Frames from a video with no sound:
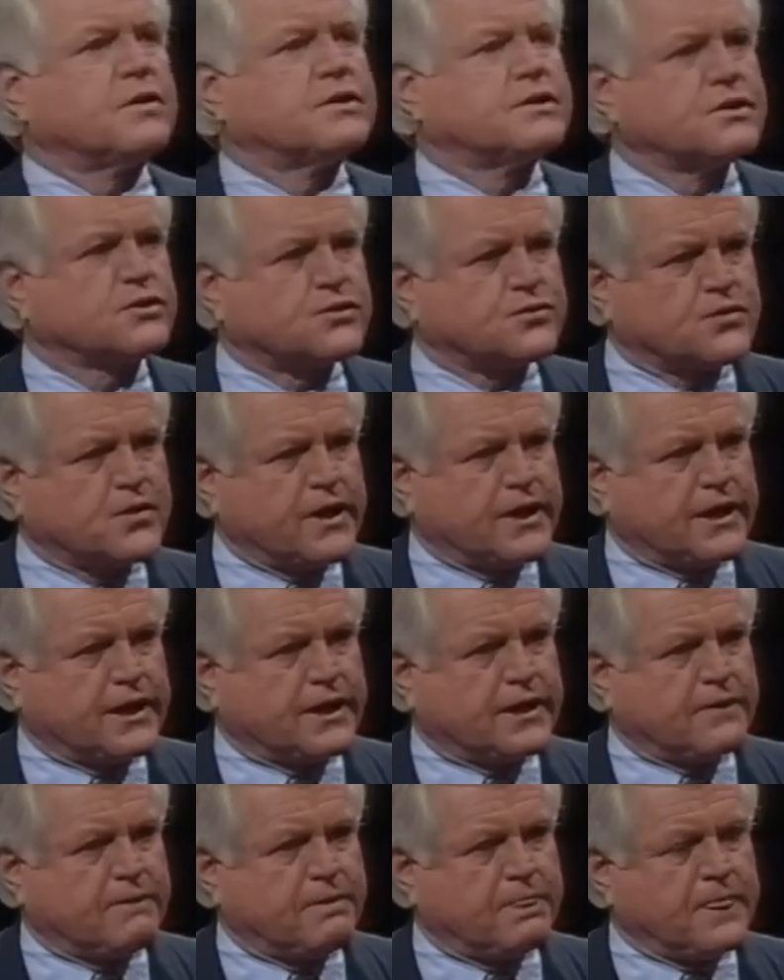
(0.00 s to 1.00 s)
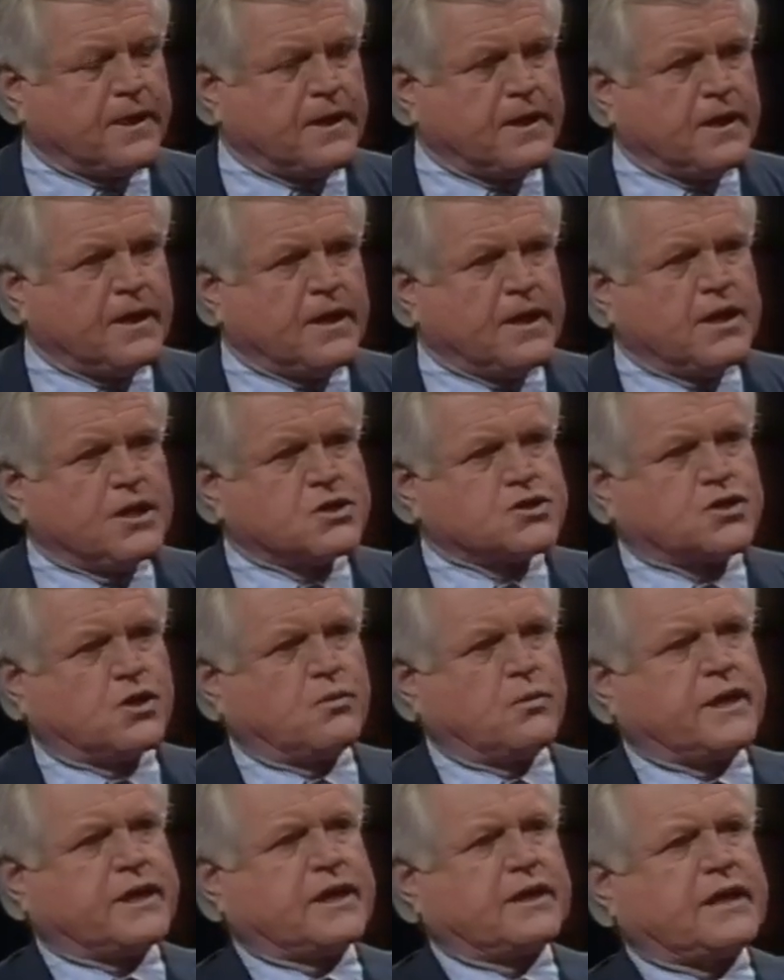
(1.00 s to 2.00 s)
to 3. So
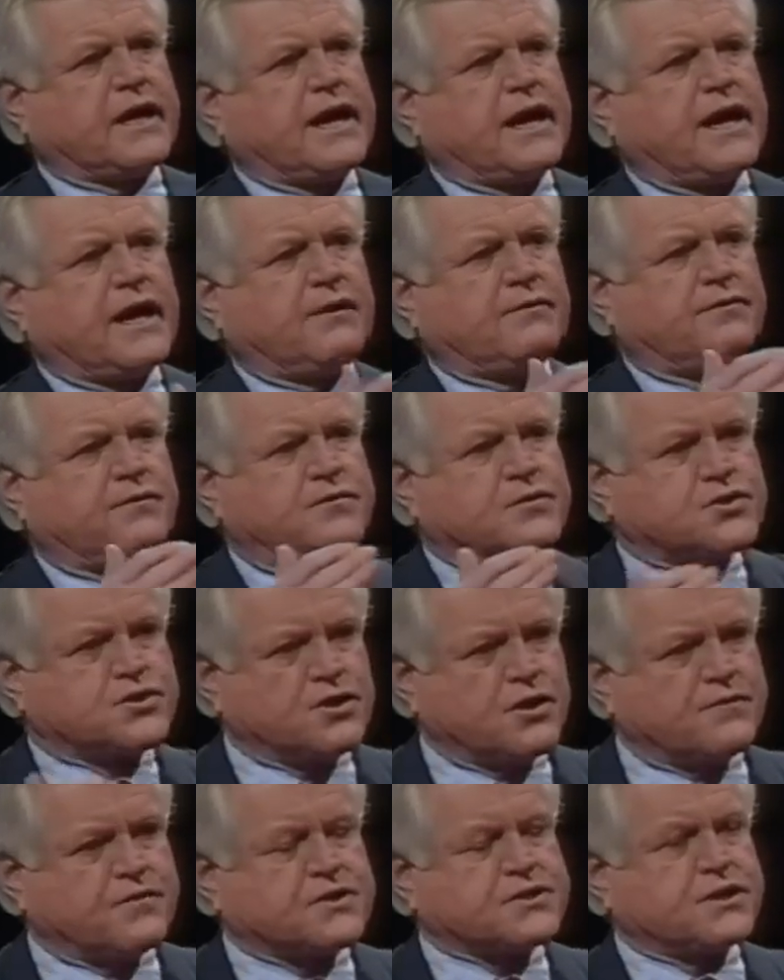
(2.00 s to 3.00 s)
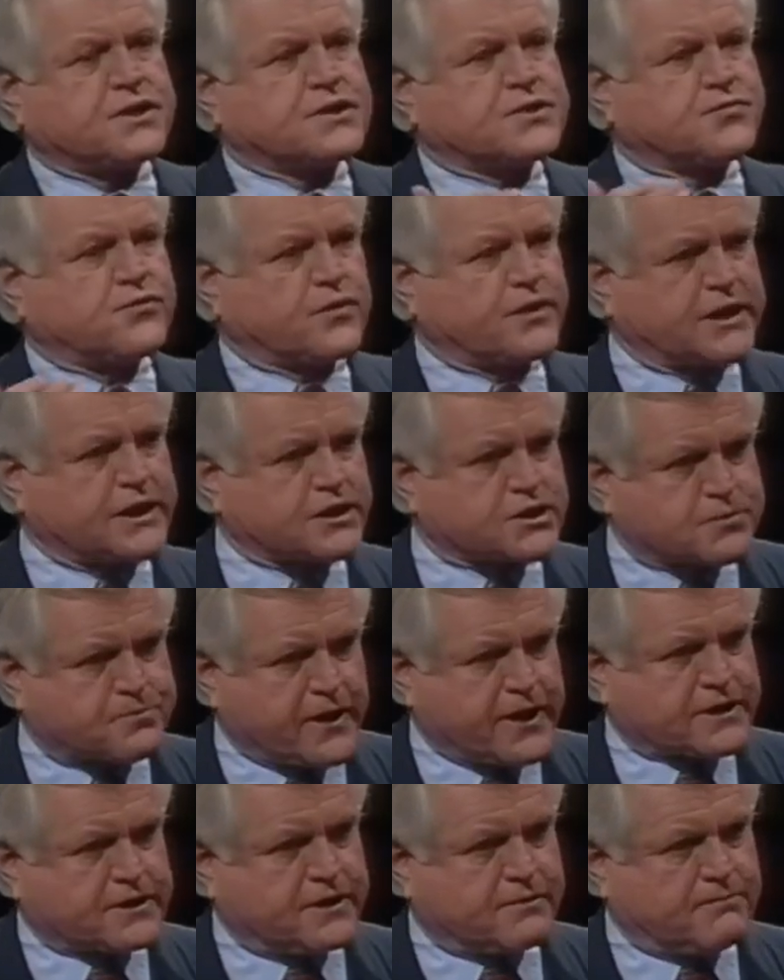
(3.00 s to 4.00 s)
we can have services for the
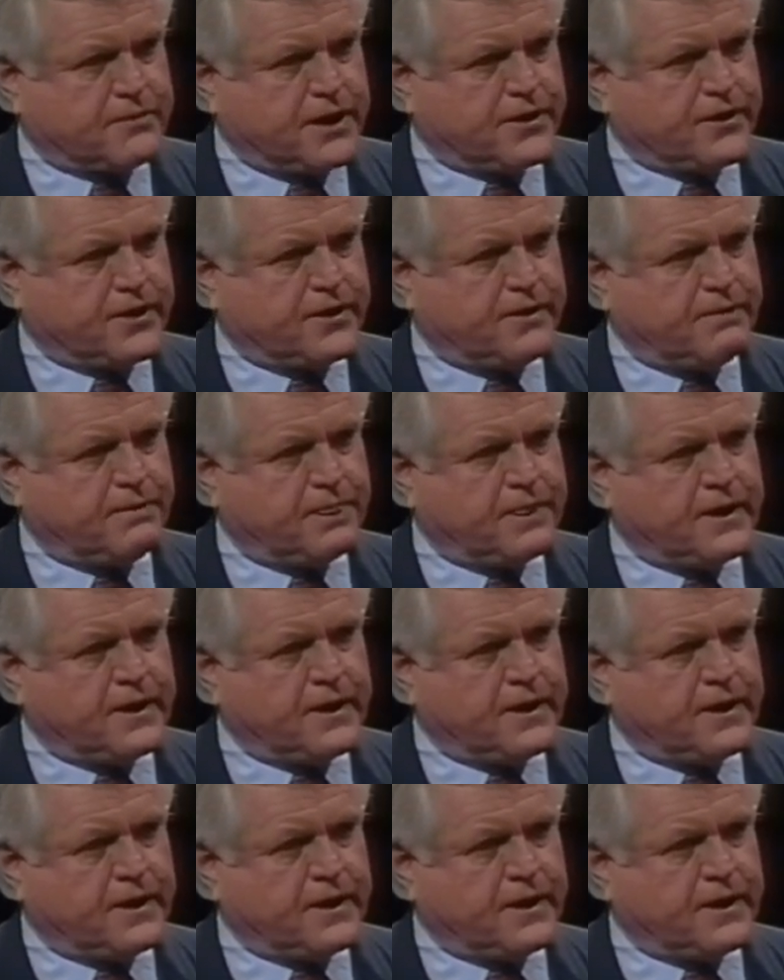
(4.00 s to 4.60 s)
expectant mother,